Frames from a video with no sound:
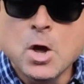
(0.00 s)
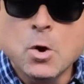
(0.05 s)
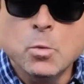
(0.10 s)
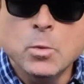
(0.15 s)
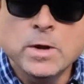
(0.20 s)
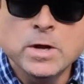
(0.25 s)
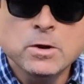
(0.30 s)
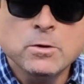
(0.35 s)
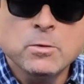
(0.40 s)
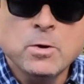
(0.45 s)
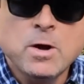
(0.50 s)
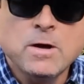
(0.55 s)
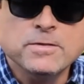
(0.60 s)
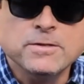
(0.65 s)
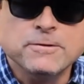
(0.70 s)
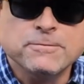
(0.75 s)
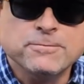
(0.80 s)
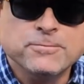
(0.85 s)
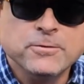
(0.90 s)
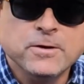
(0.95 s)
We are on
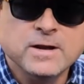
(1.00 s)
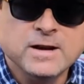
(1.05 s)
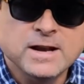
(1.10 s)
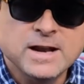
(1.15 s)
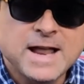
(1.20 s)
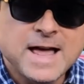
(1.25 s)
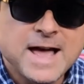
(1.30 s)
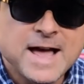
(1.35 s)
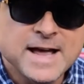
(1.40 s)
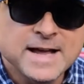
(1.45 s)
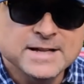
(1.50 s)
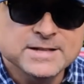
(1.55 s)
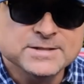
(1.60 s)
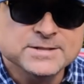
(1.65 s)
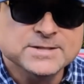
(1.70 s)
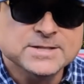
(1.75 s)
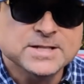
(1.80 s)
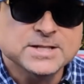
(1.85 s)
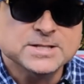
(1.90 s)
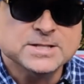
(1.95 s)
the front line
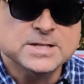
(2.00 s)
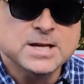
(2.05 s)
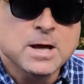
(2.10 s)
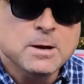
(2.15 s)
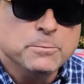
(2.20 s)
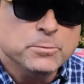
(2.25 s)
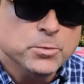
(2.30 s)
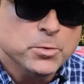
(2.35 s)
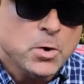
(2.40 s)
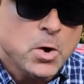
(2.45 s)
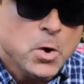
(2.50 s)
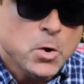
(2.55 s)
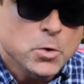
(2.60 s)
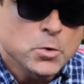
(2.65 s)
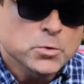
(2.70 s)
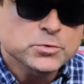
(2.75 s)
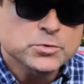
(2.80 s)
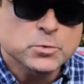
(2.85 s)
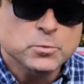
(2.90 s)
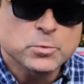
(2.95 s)
since
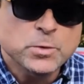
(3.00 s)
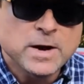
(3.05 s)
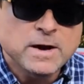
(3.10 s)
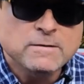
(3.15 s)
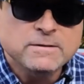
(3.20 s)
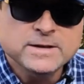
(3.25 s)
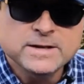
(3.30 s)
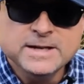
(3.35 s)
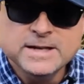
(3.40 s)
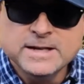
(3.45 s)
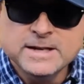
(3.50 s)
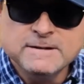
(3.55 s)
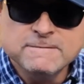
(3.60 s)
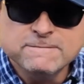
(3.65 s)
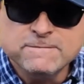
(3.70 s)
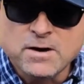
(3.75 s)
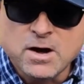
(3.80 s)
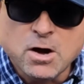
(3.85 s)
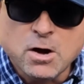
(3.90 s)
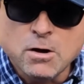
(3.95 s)
pros rarely get
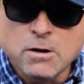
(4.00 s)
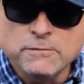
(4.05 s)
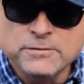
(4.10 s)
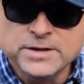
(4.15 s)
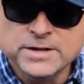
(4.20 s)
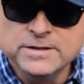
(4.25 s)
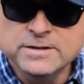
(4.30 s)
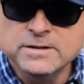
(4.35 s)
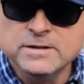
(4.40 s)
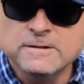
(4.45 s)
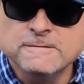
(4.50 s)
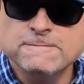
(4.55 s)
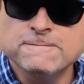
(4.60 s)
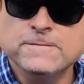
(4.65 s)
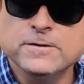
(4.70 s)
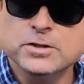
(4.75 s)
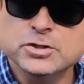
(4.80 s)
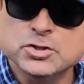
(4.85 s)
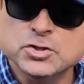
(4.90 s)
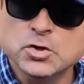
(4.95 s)
involved until a
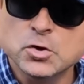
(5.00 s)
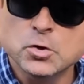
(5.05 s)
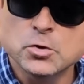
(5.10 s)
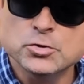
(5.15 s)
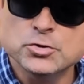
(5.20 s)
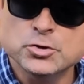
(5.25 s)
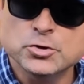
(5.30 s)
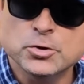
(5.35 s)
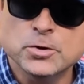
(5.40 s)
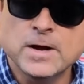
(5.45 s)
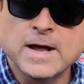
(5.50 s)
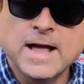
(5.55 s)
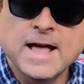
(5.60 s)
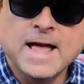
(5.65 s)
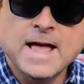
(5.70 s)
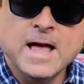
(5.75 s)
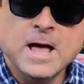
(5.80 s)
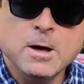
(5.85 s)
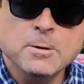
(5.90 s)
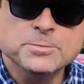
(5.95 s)
foot soldier
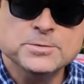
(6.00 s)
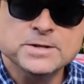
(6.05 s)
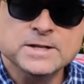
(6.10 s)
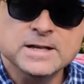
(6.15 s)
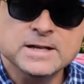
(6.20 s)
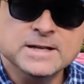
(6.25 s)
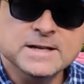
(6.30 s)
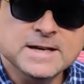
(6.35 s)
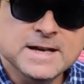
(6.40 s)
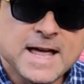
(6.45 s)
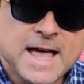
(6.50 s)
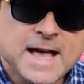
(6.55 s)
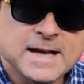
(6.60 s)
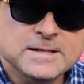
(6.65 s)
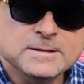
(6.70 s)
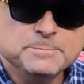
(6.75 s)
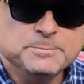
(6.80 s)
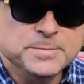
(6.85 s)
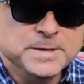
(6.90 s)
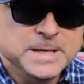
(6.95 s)
helps
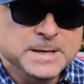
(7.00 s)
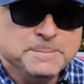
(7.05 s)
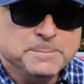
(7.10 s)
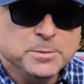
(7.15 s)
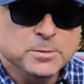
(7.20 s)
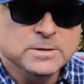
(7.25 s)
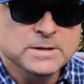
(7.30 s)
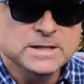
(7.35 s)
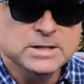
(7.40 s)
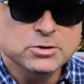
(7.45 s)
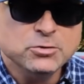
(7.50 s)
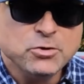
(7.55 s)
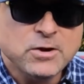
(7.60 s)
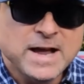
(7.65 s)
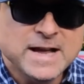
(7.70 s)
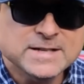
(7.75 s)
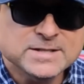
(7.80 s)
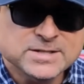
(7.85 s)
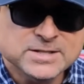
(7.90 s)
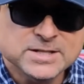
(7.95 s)
connect people in
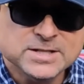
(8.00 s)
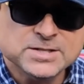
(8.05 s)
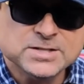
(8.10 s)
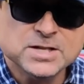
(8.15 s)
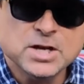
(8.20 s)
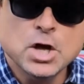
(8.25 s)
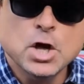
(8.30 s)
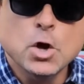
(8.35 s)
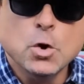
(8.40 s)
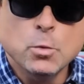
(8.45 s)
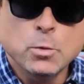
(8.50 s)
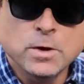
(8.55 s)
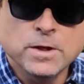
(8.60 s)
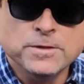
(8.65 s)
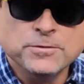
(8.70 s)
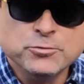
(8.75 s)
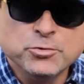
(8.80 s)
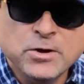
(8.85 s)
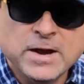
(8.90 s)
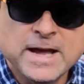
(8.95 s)
crisis
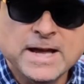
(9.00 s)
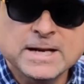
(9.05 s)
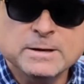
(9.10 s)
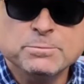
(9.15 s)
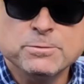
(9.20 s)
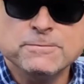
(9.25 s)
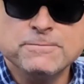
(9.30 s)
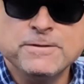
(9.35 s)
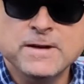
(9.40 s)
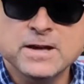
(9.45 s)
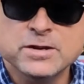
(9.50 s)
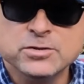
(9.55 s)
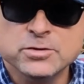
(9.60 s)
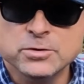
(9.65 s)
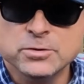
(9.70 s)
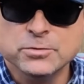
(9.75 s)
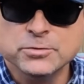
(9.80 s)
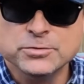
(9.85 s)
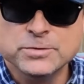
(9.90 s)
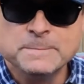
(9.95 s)
with trained
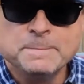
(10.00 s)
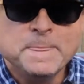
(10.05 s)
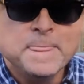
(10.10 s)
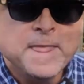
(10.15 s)
professionals.